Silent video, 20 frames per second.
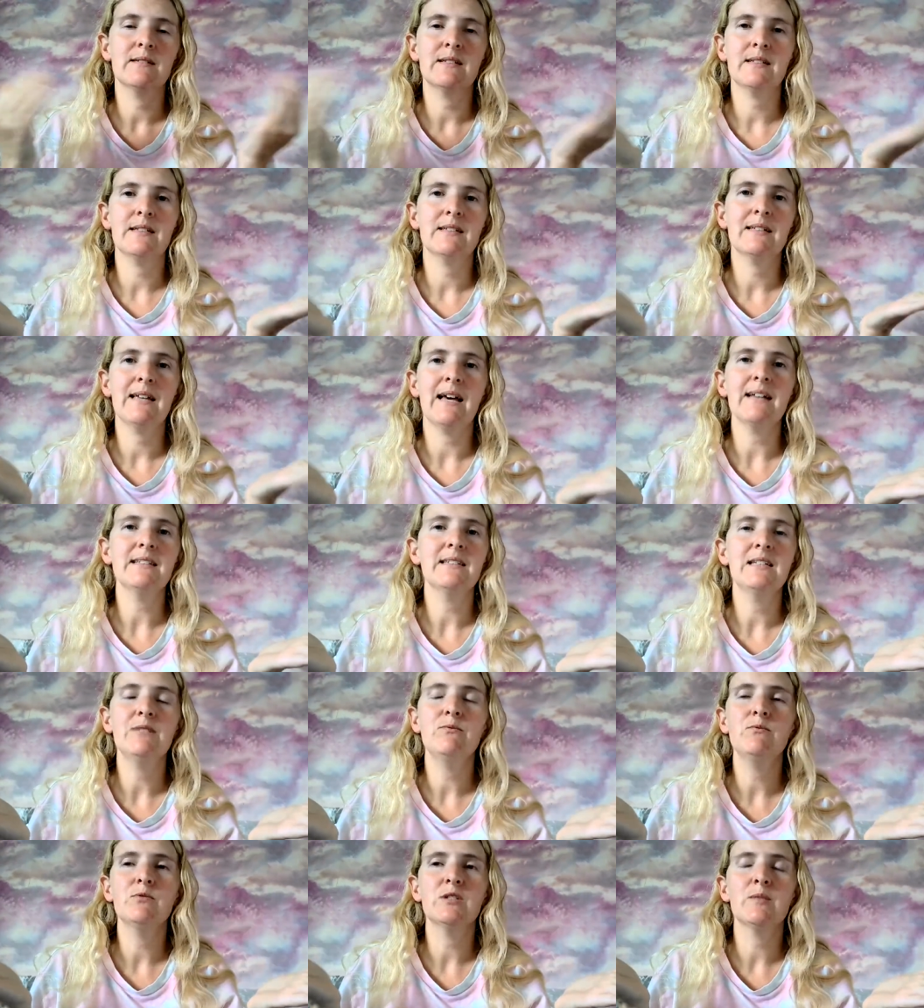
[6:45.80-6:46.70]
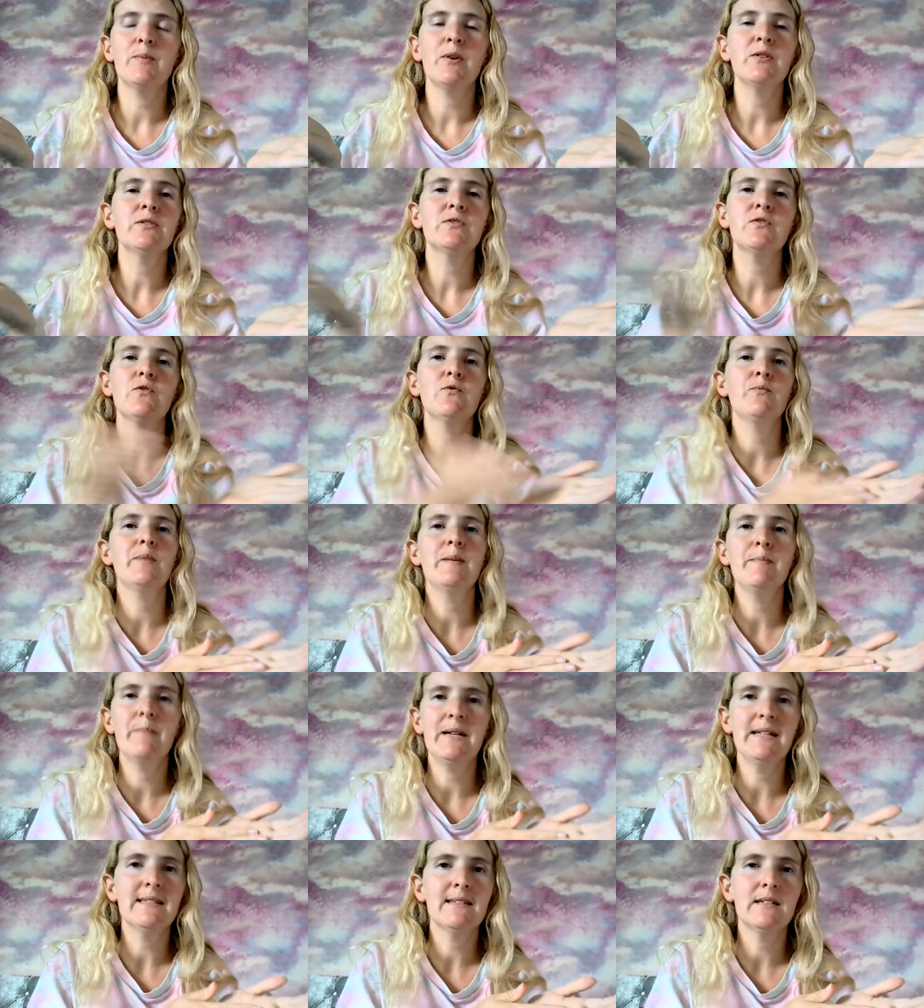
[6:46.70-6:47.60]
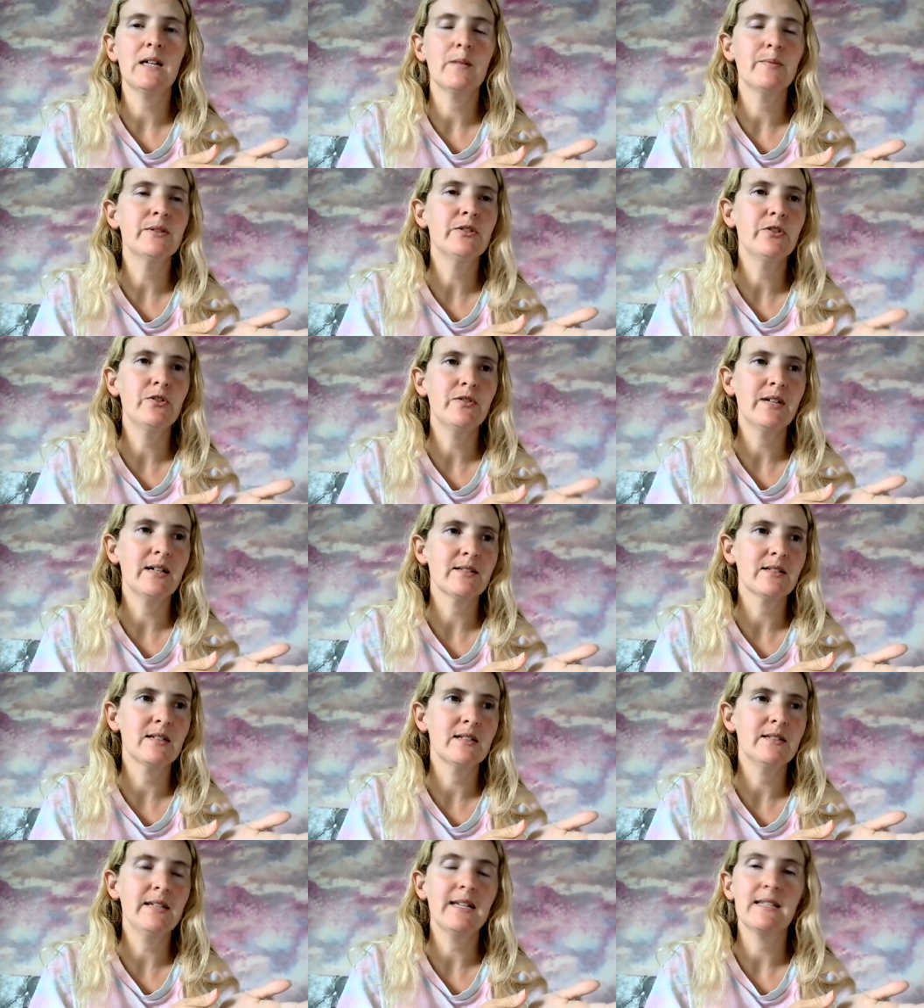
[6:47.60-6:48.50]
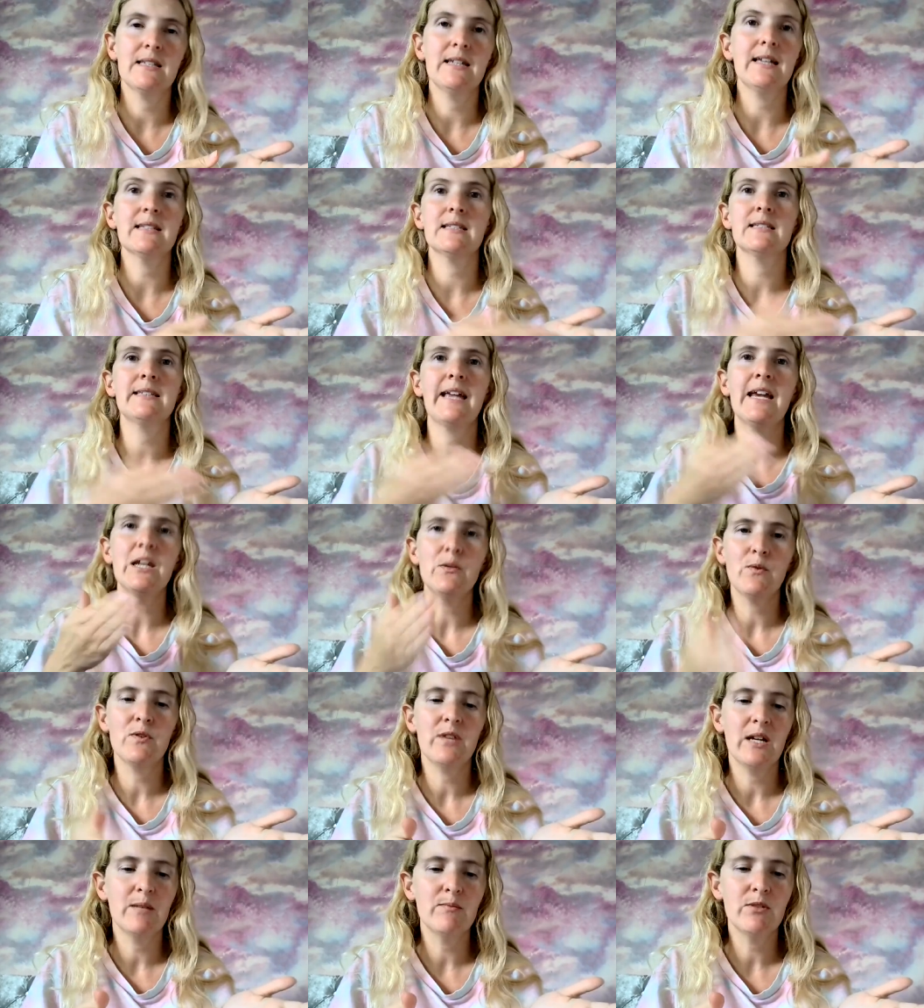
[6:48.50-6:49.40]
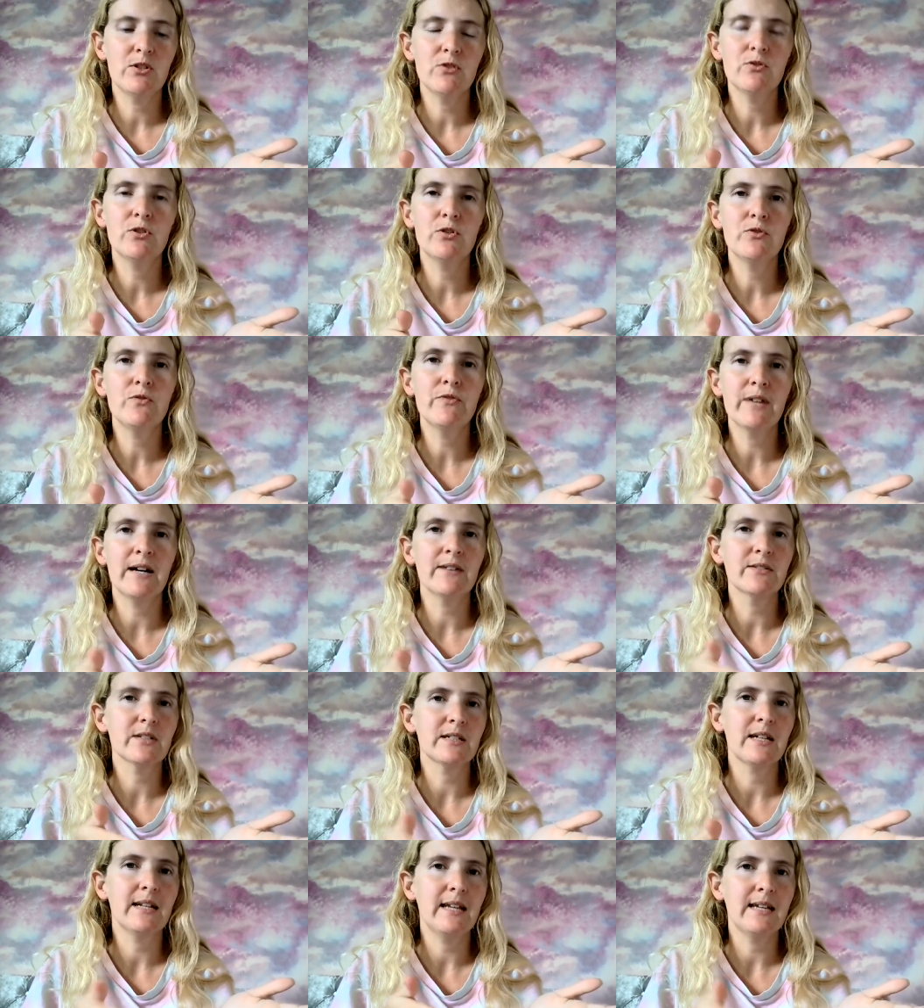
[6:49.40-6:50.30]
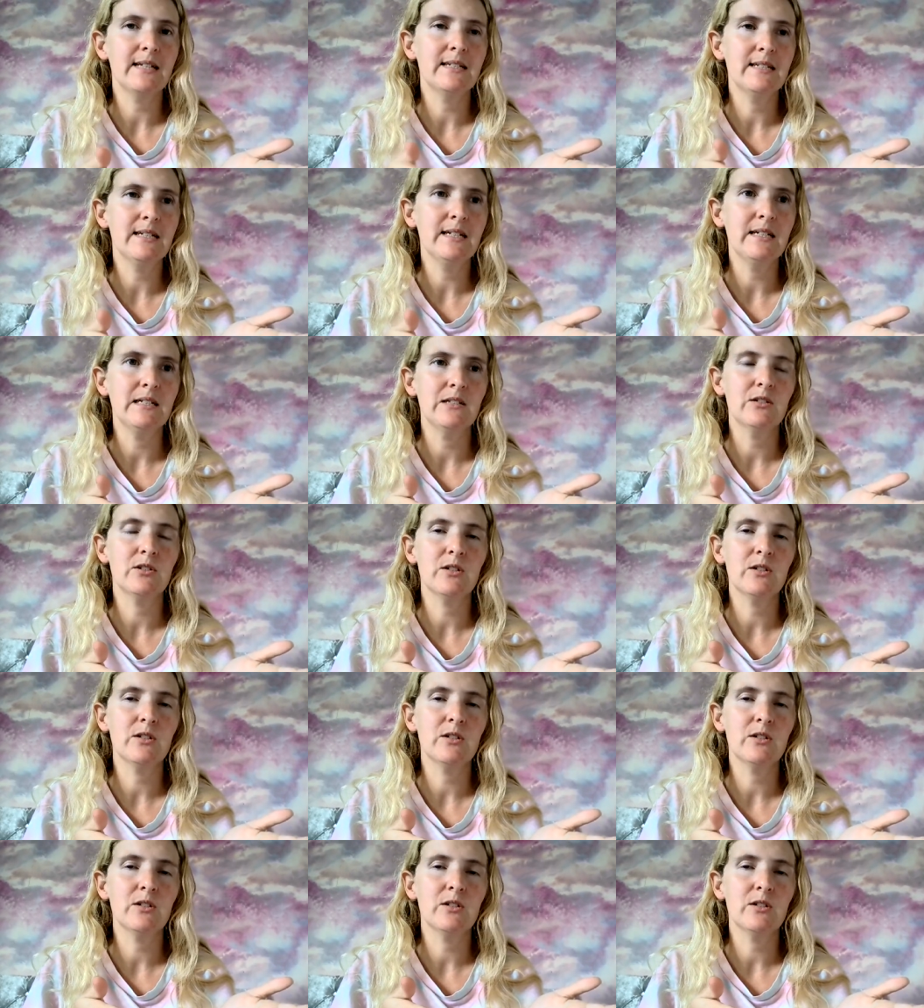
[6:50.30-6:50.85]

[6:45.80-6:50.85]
Cassie was supposed to have been beaten up in 2006, yet stayed with him to 2018.